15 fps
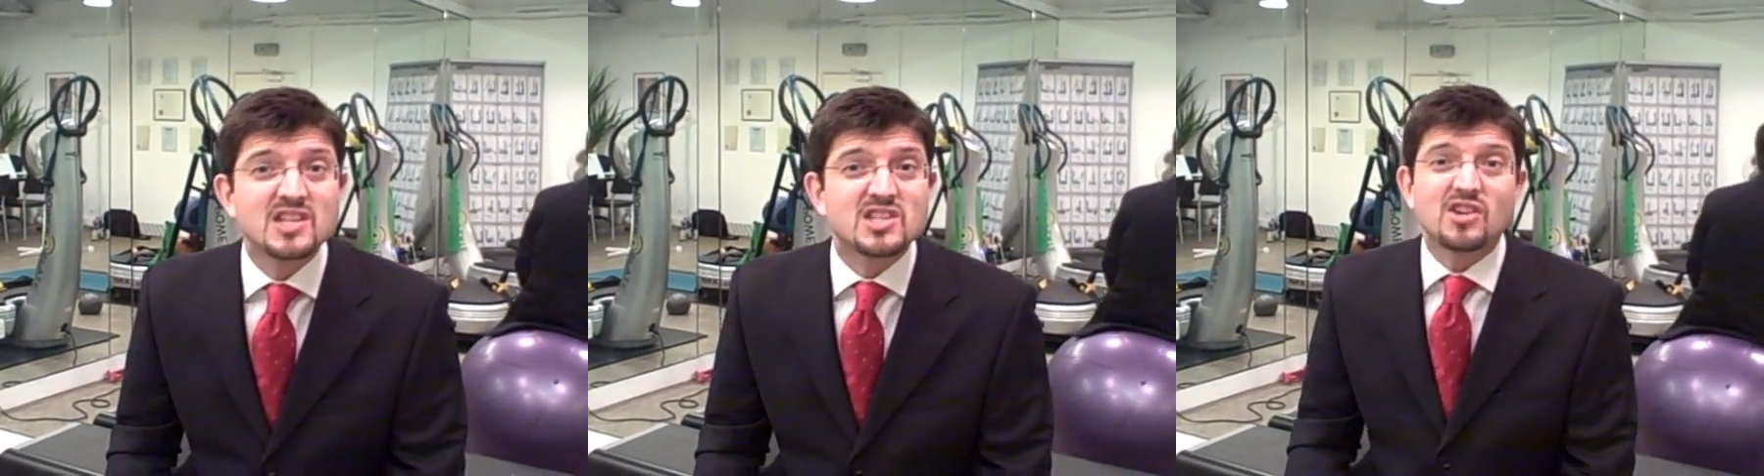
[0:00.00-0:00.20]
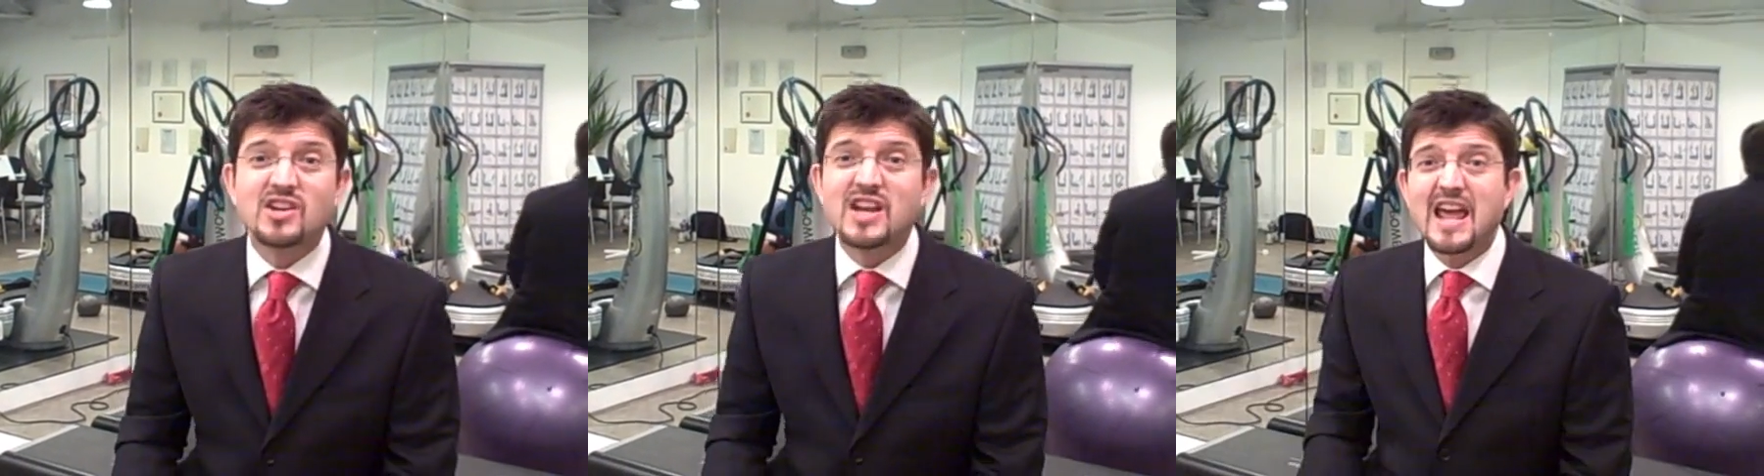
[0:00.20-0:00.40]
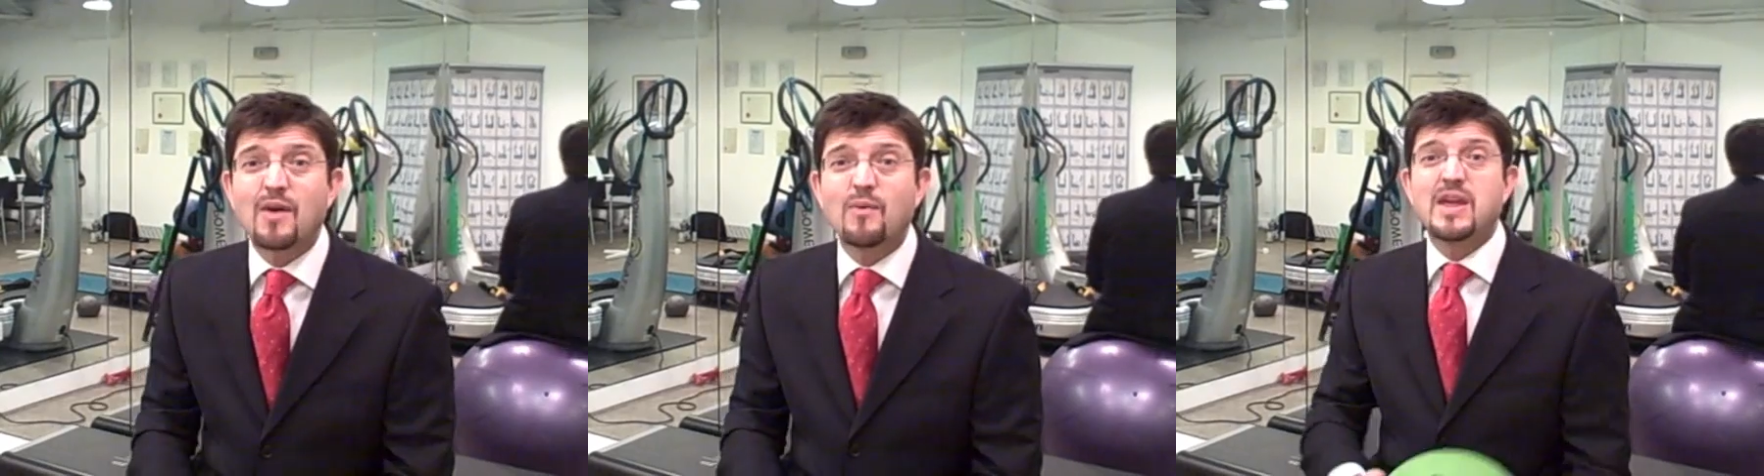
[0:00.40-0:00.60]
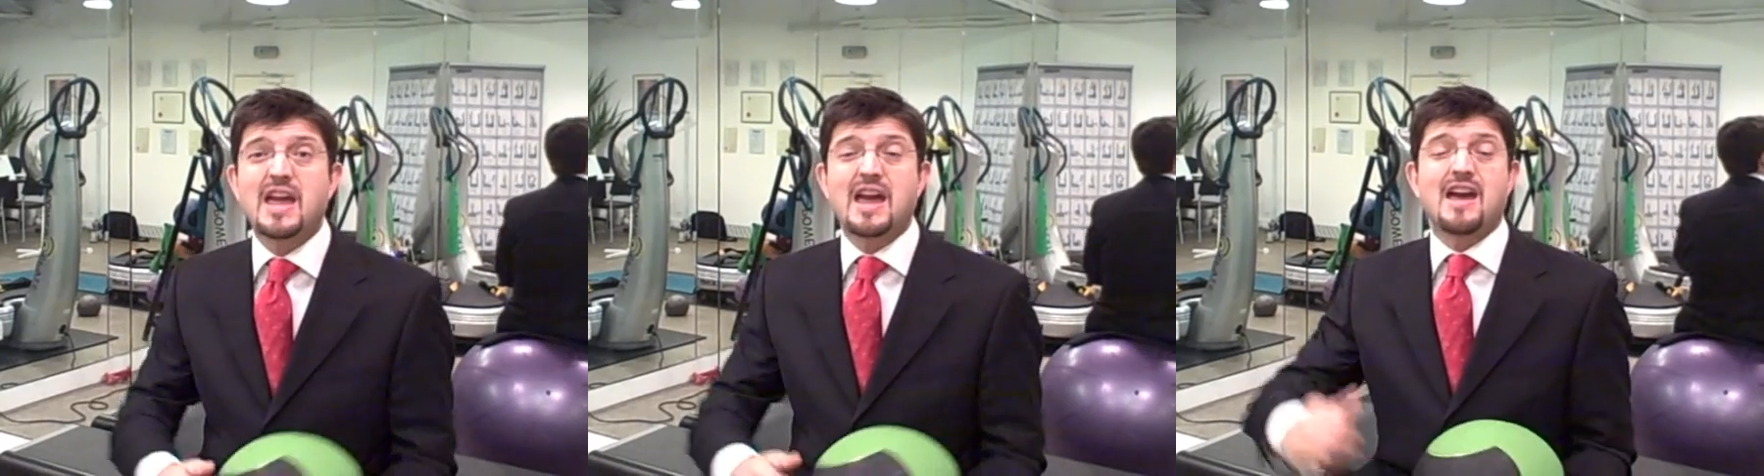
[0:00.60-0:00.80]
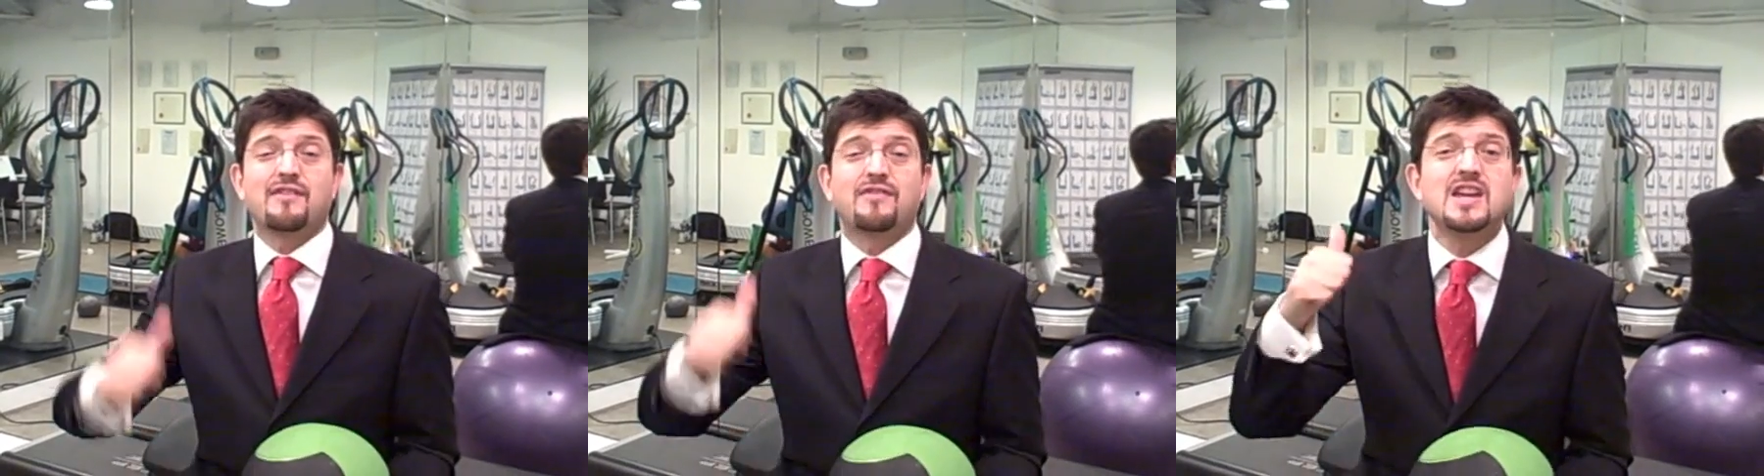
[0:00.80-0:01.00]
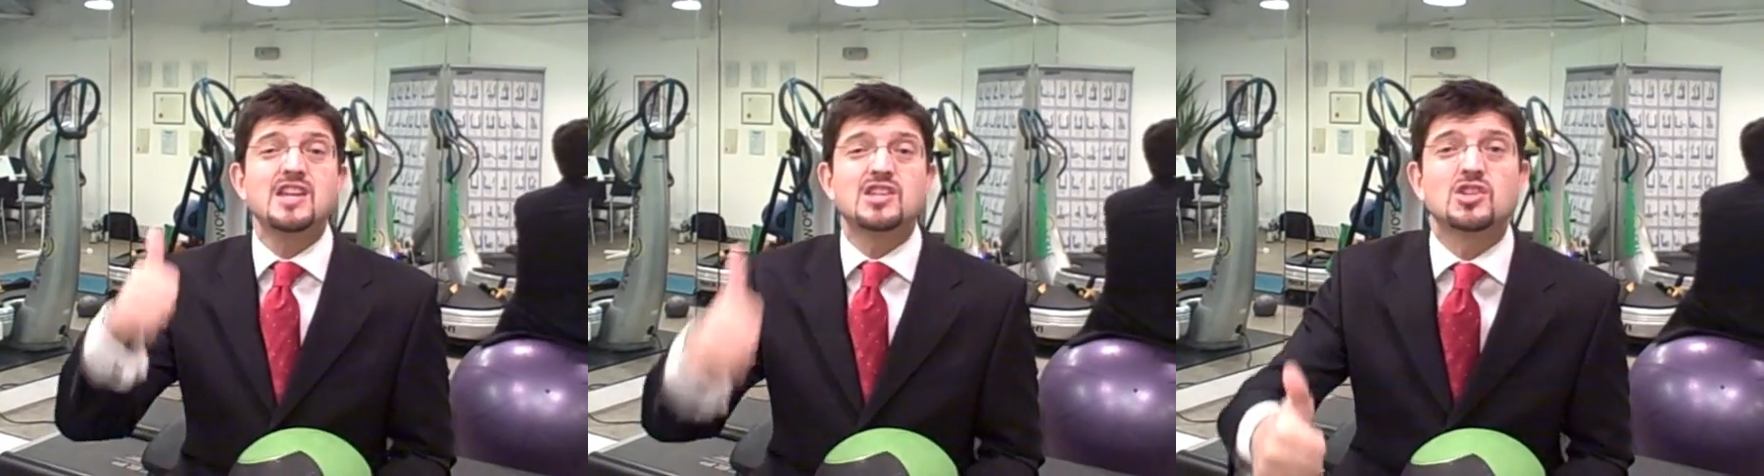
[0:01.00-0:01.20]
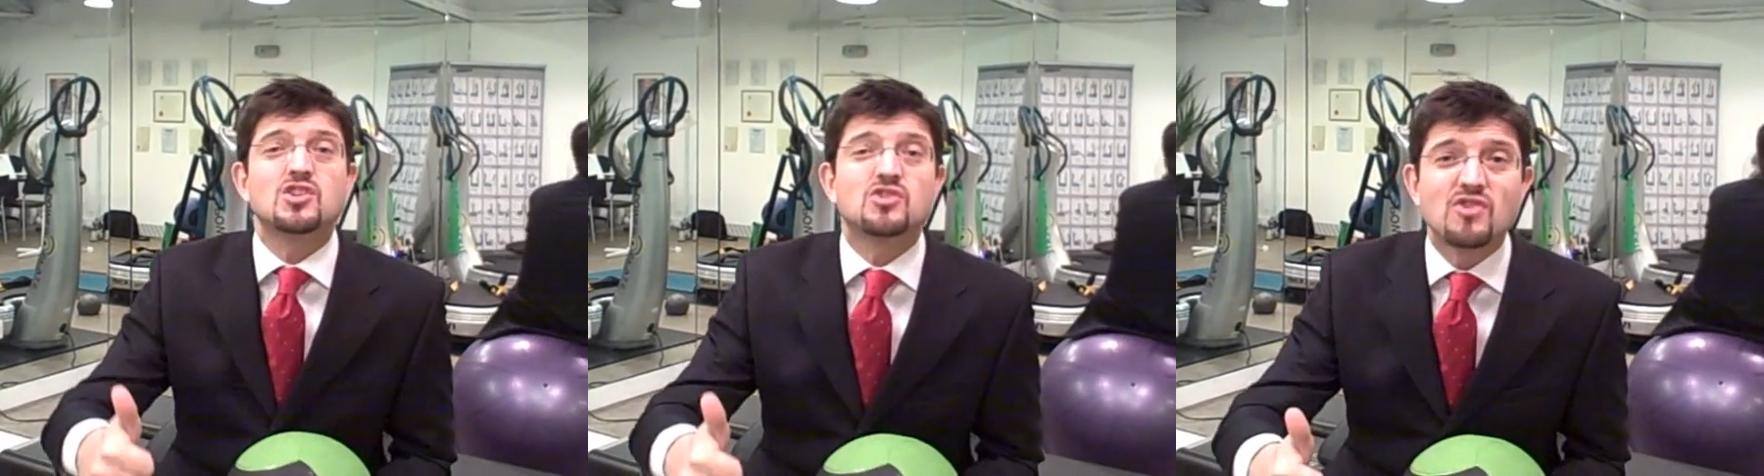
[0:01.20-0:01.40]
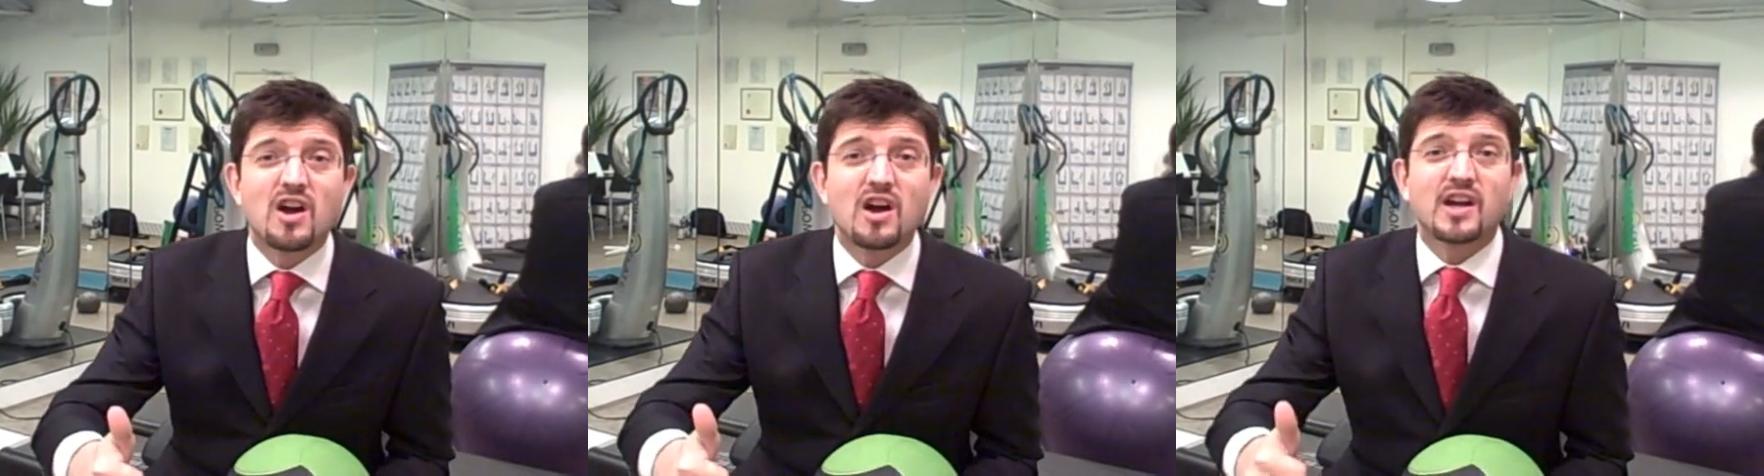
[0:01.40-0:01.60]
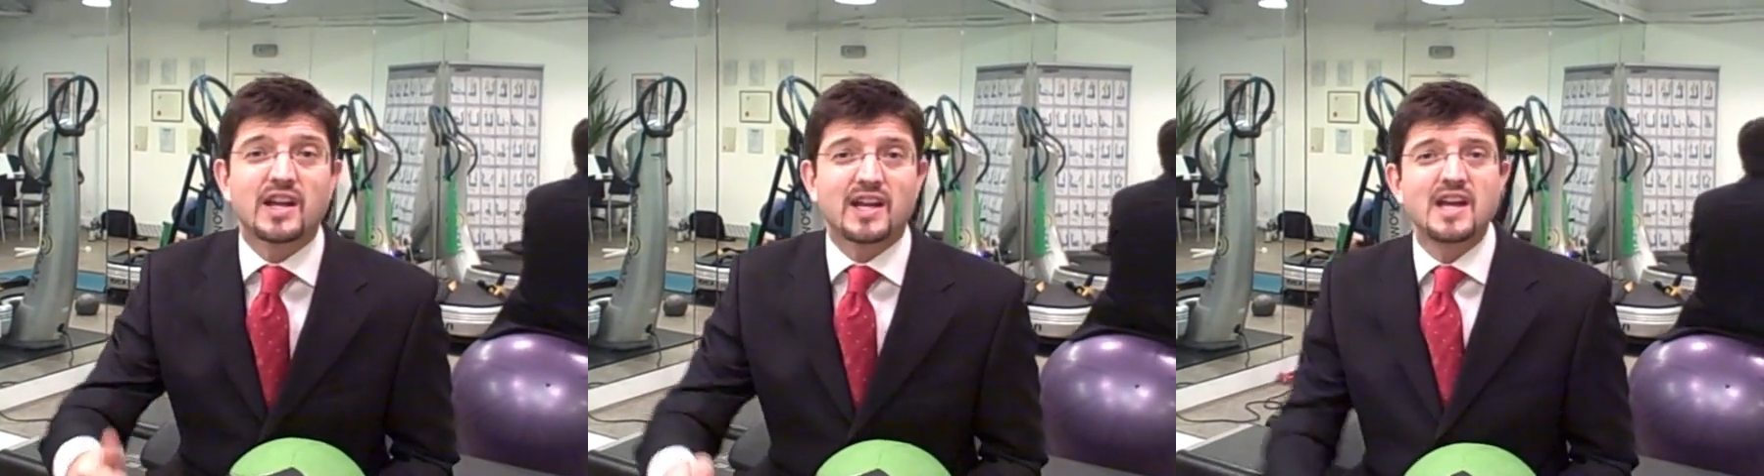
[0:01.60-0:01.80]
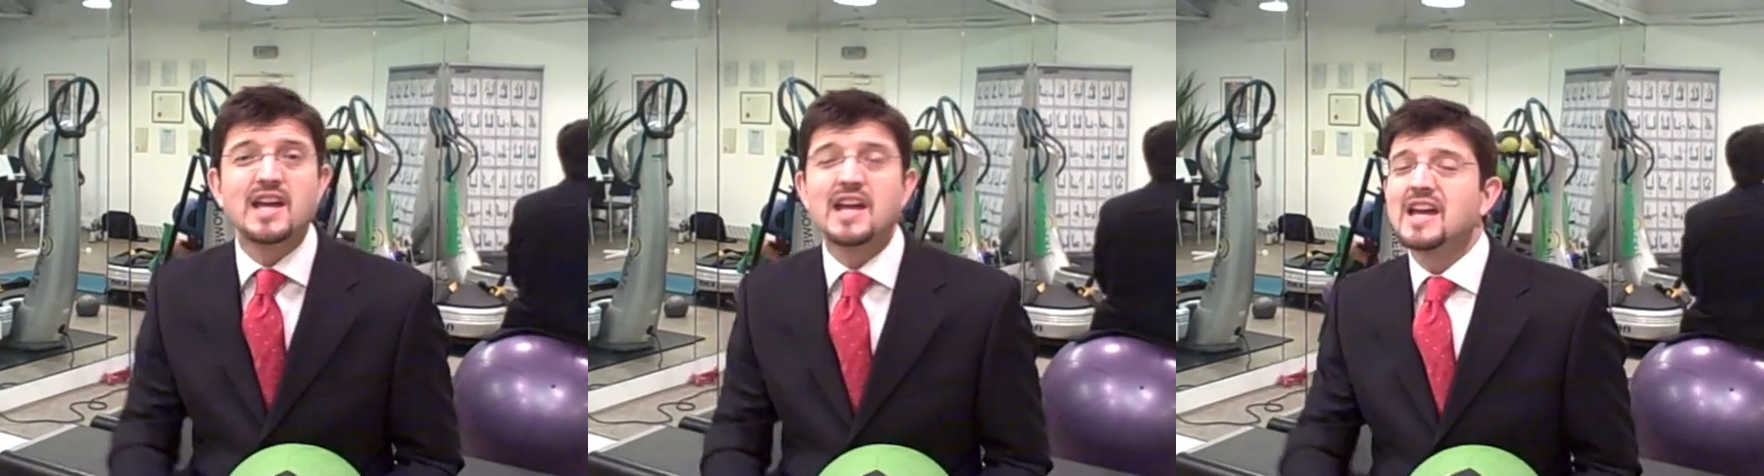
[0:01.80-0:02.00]
So now we have, he's a
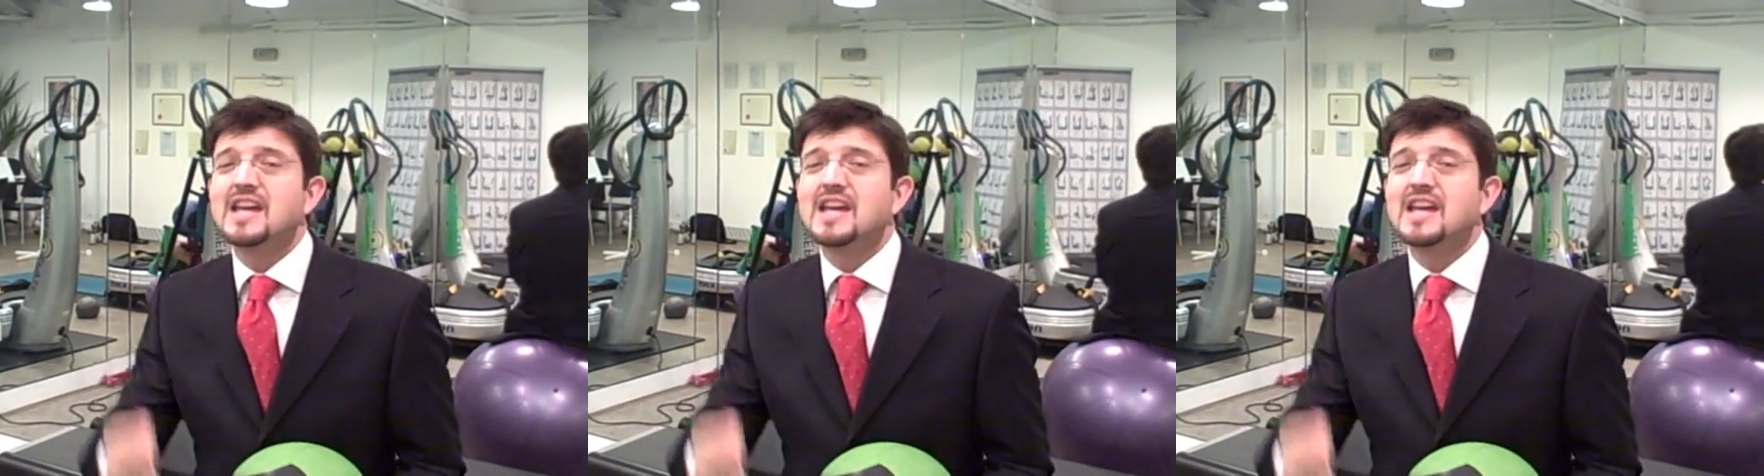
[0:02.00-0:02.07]
drunk,